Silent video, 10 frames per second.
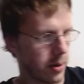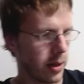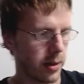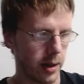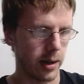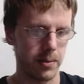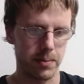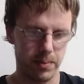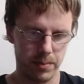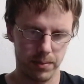I'm
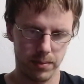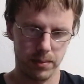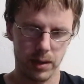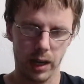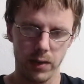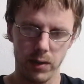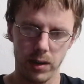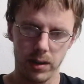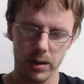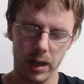
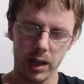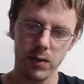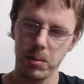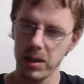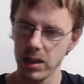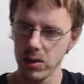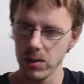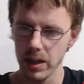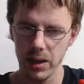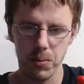kind of a beginner
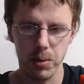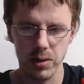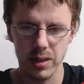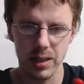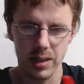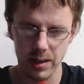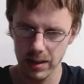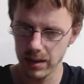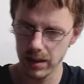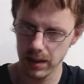lathe person,
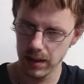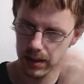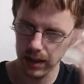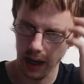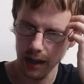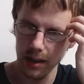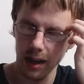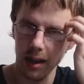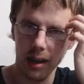kind of not.